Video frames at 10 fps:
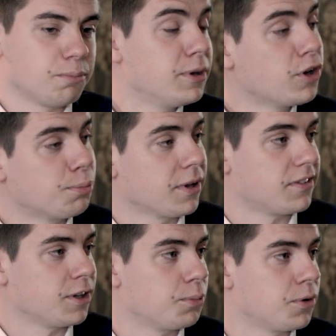pick up
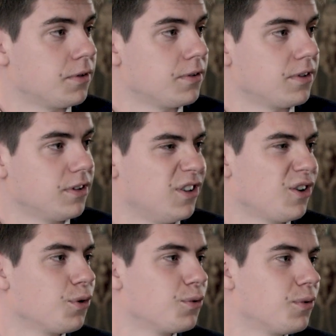plastic, but you
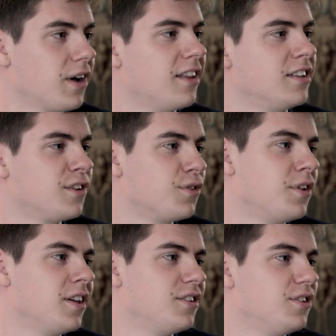can't. At the end of the
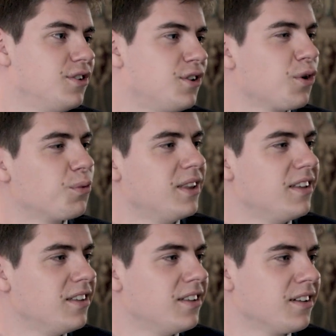day, you can't
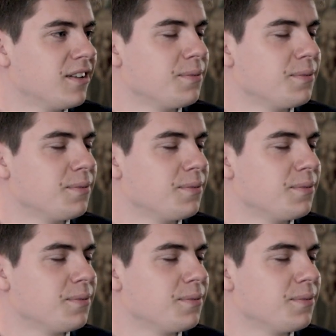really.